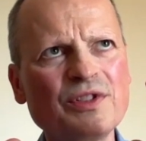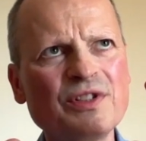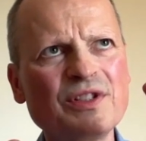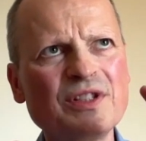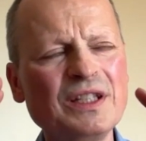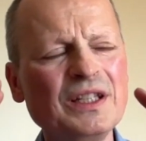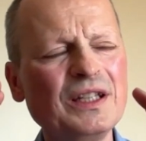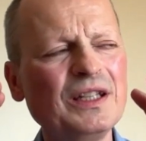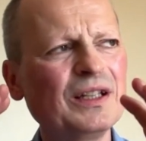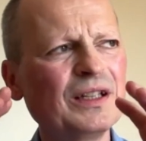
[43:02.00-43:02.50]

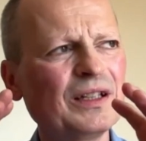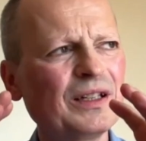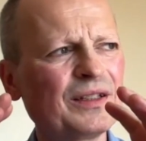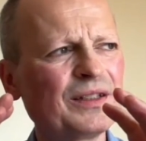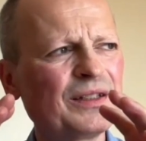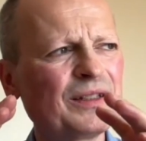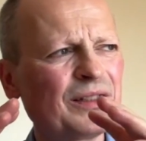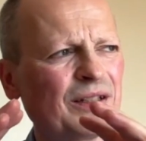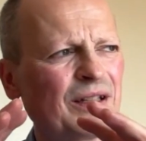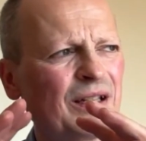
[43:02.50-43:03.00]
see
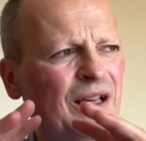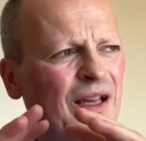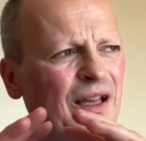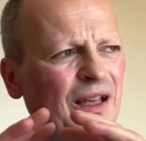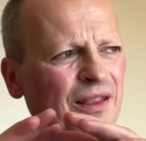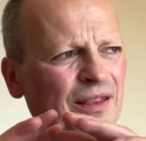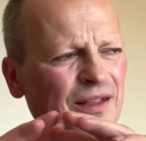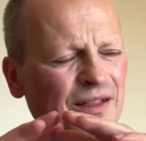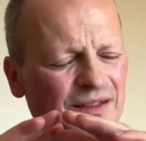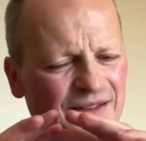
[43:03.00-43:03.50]
as
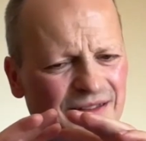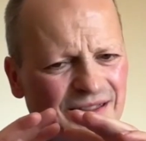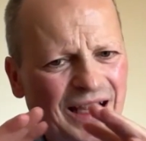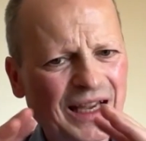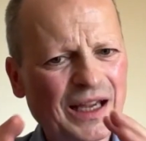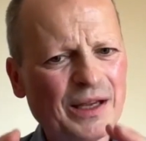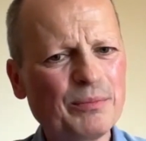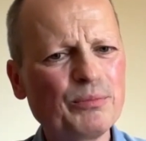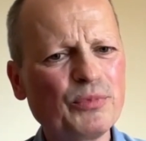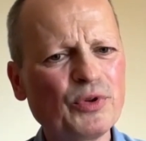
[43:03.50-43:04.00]
the
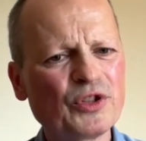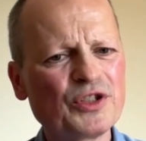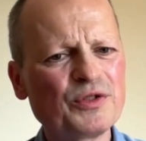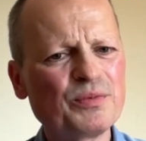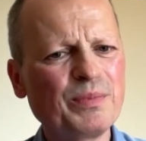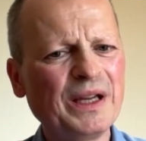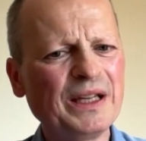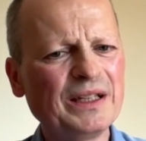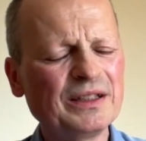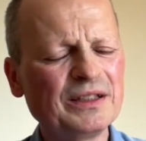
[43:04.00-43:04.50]
time
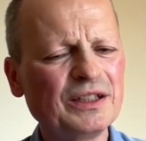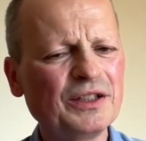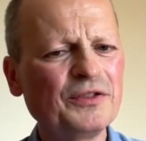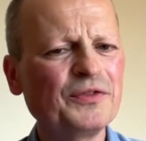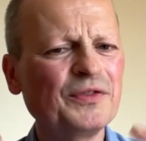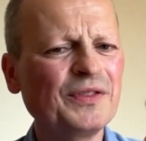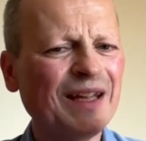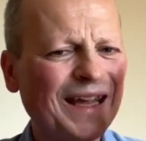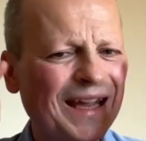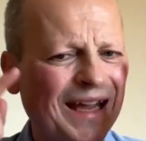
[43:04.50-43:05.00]
perspective?